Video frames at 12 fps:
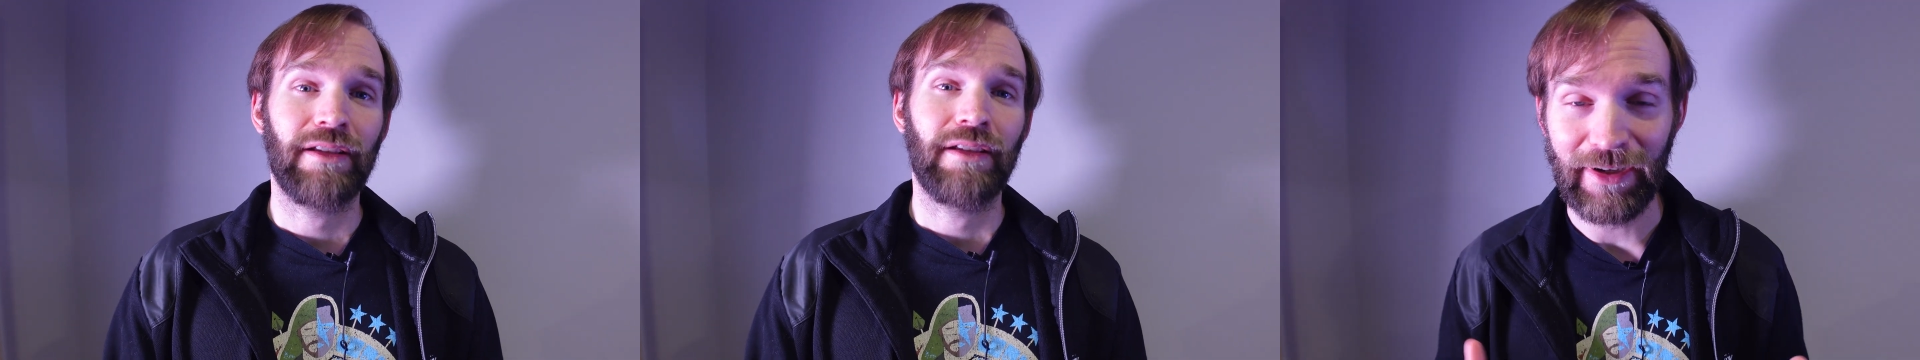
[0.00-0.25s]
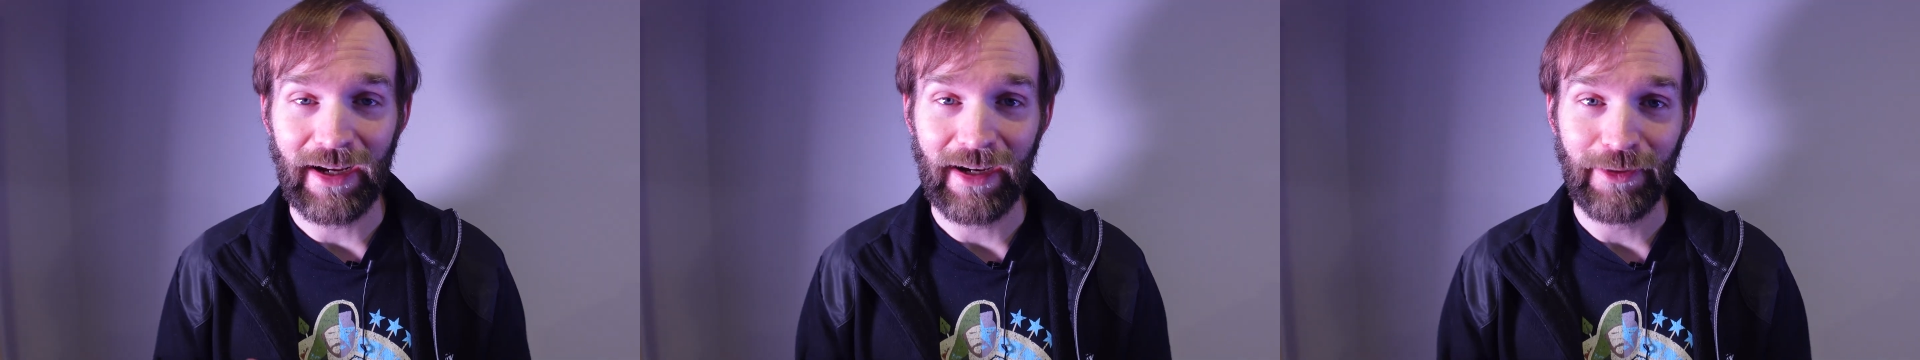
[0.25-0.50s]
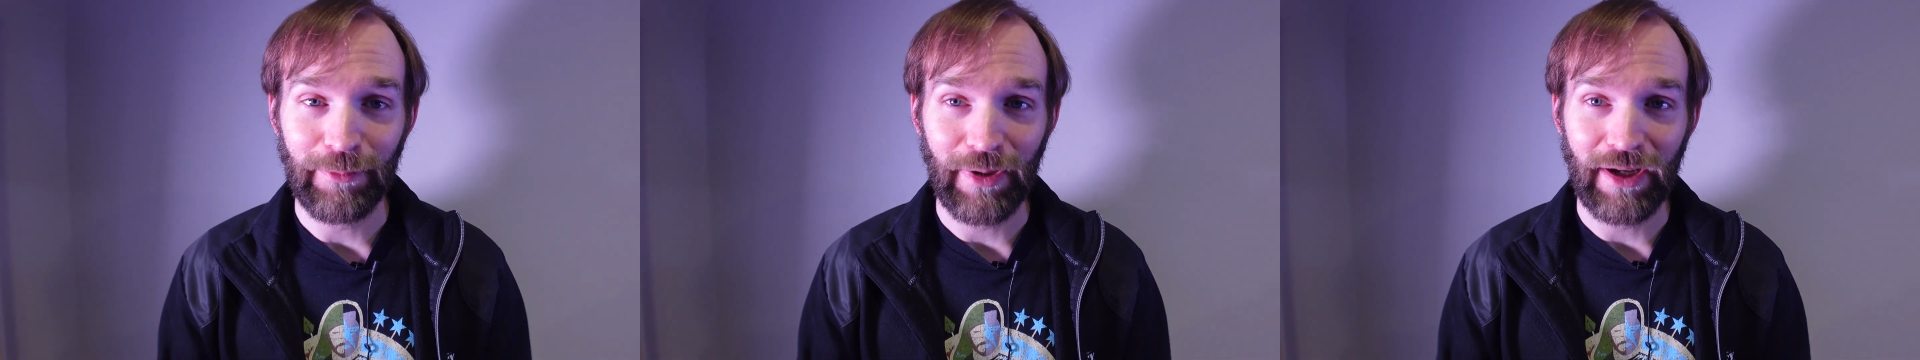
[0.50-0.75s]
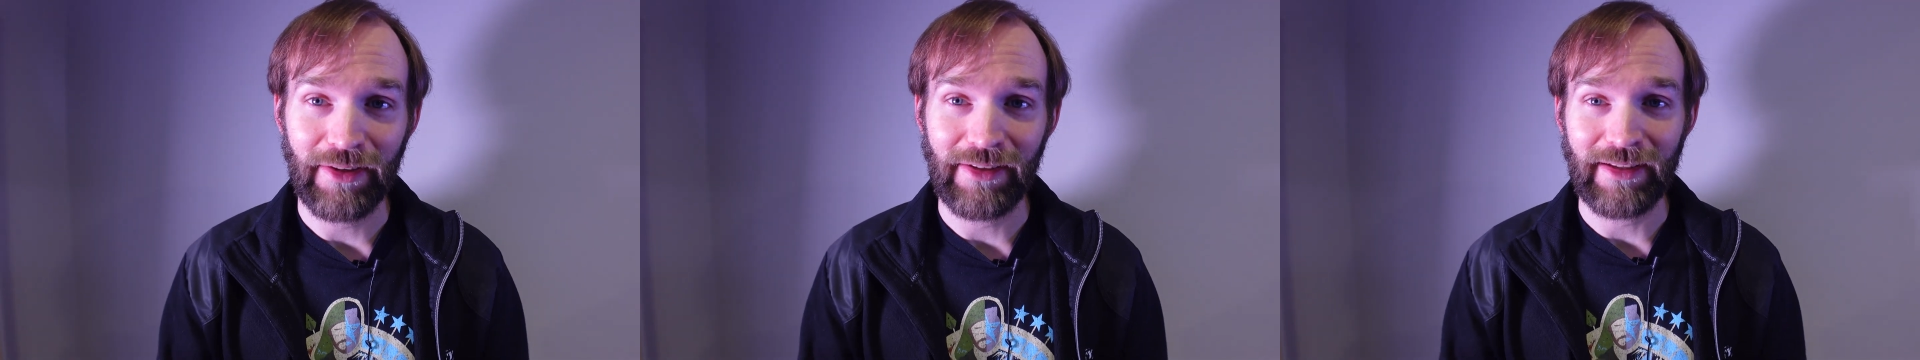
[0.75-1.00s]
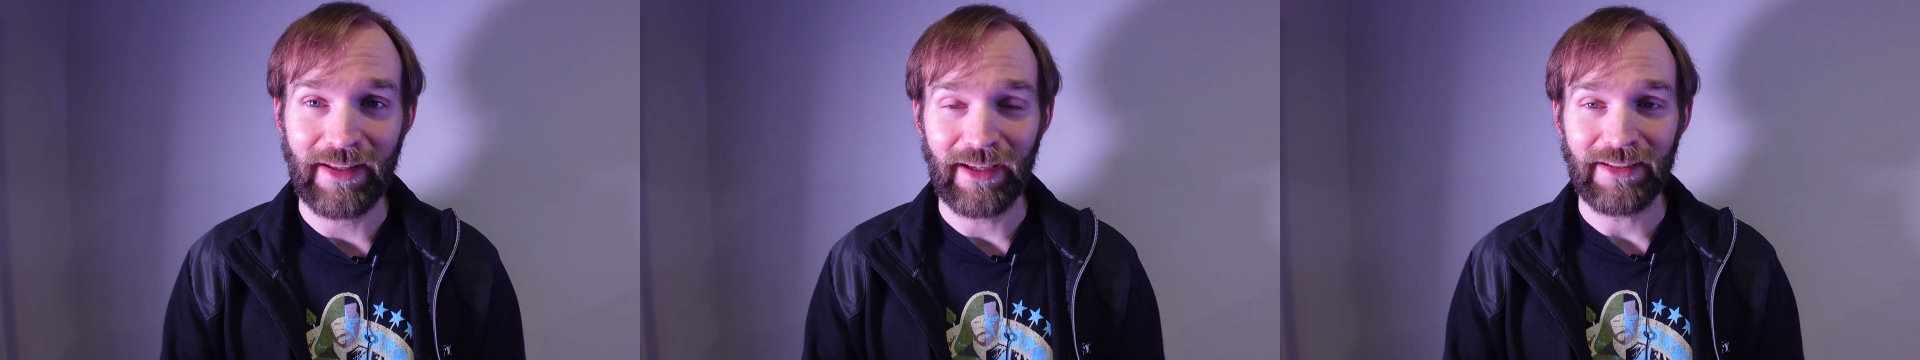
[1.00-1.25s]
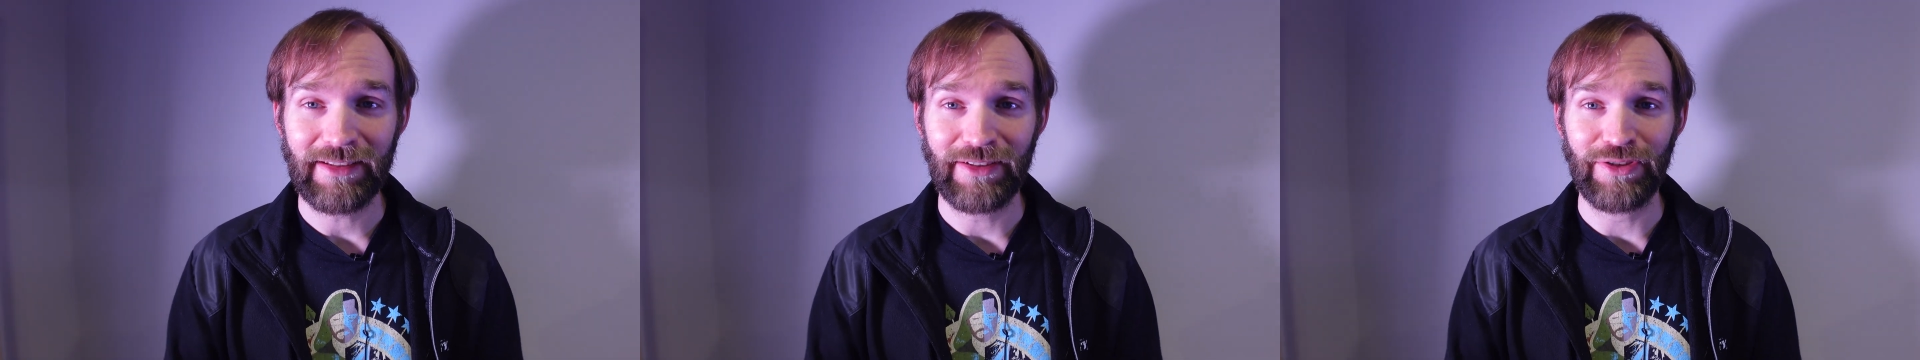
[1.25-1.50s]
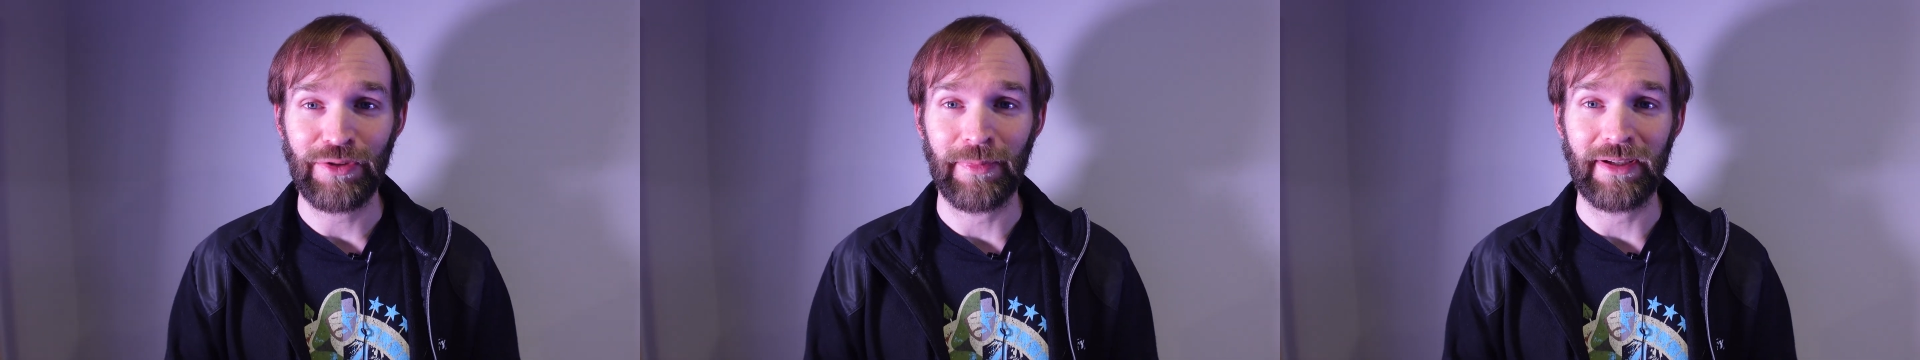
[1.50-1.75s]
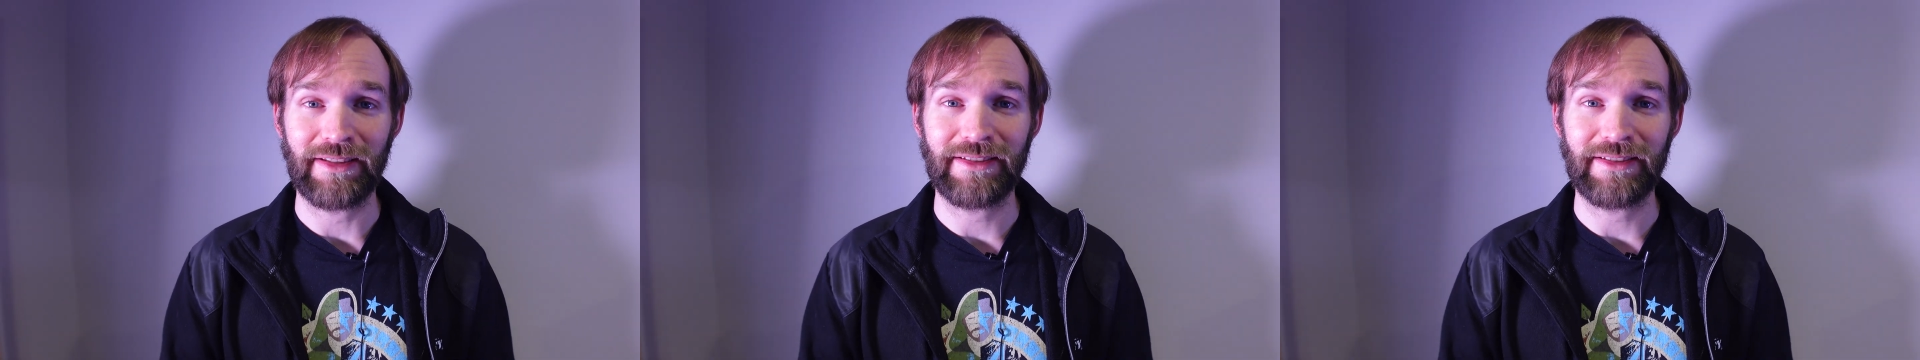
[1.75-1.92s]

Another item on the desk that you may